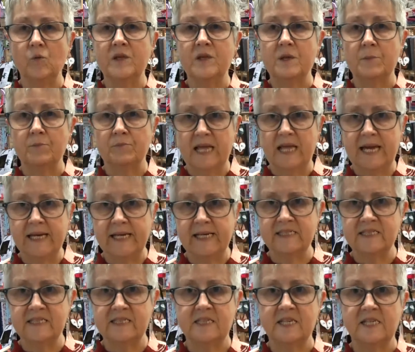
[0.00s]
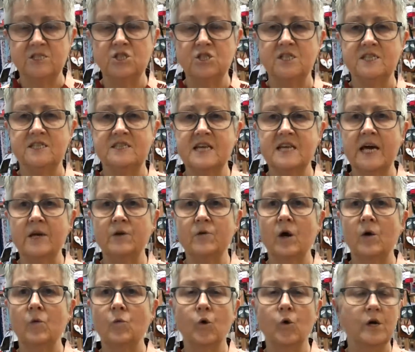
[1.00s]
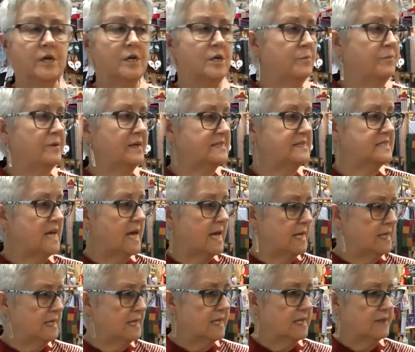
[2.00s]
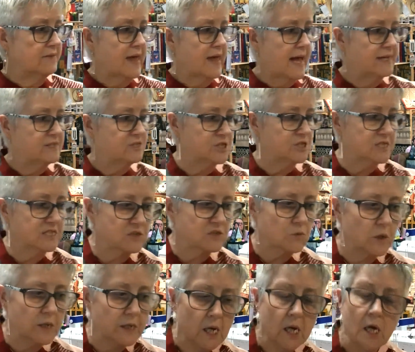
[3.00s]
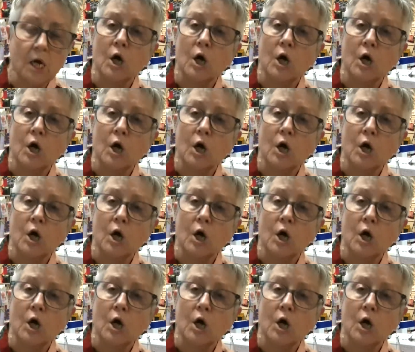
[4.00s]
with a blanket stitch, etc. We're going to be taking that, just this one,